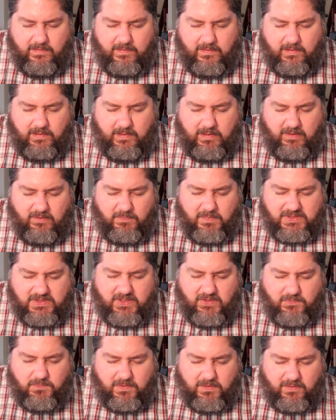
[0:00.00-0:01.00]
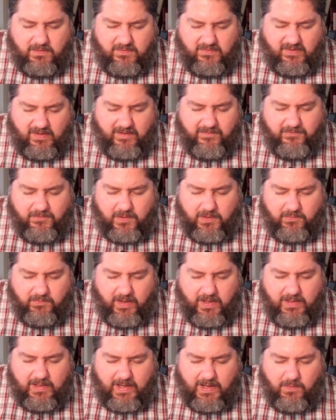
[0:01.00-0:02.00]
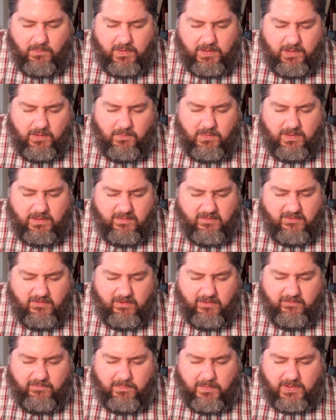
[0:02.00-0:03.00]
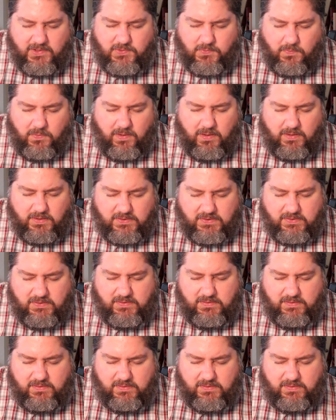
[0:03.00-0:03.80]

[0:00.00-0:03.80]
And as much as we're suffering right now, we know we deserve much worse.